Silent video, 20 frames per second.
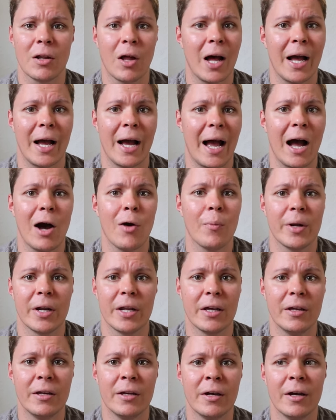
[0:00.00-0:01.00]
Like how
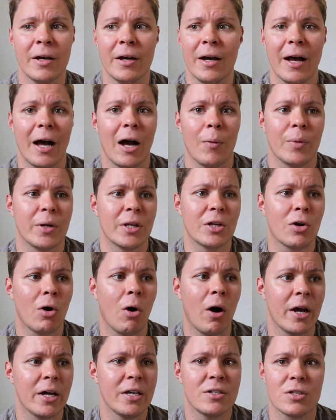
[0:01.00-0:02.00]
many how many
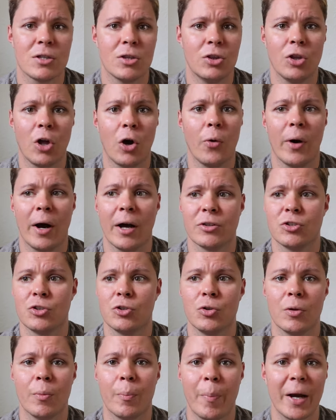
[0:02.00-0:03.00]
guys know how to
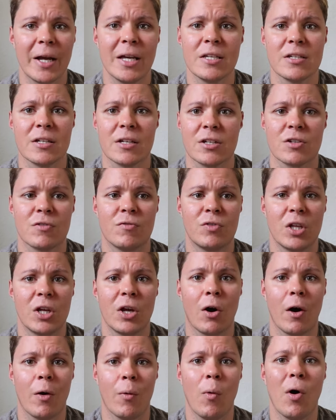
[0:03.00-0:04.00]
do the basics of
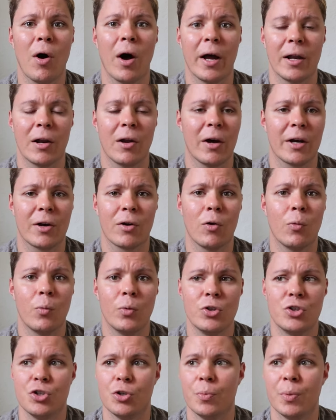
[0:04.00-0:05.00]
DIY? Like, or
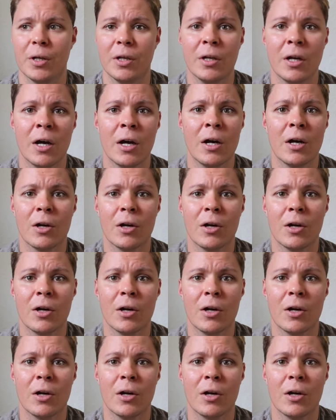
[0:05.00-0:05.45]
would you be